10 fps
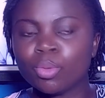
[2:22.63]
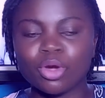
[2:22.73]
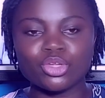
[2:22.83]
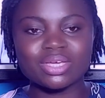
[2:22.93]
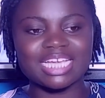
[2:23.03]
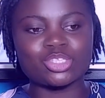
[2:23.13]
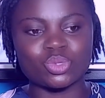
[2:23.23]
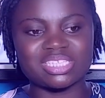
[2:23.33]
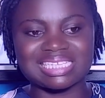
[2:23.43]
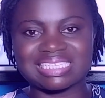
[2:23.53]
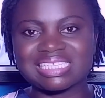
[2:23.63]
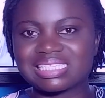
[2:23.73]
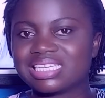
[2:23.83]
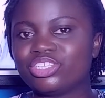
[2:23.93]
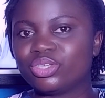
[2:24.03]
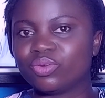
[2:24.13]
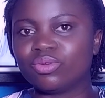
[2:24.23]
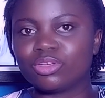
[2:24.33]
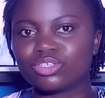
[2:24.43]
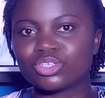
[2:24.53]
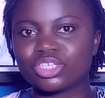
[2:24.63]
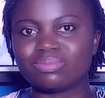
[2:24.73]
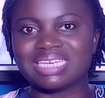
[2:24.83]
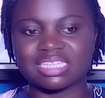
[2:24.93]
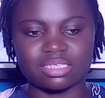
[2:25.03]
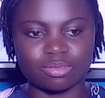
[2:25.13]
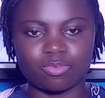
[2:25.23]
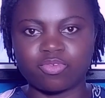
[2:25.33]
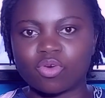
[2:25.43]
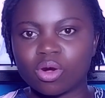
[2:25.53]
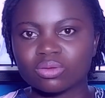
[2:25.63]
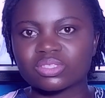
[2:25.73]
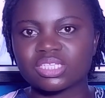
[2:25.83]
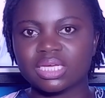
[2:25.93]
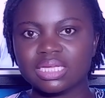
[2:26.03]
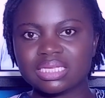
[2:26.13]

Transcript: But you get to a certain stage in a relationship that the faults,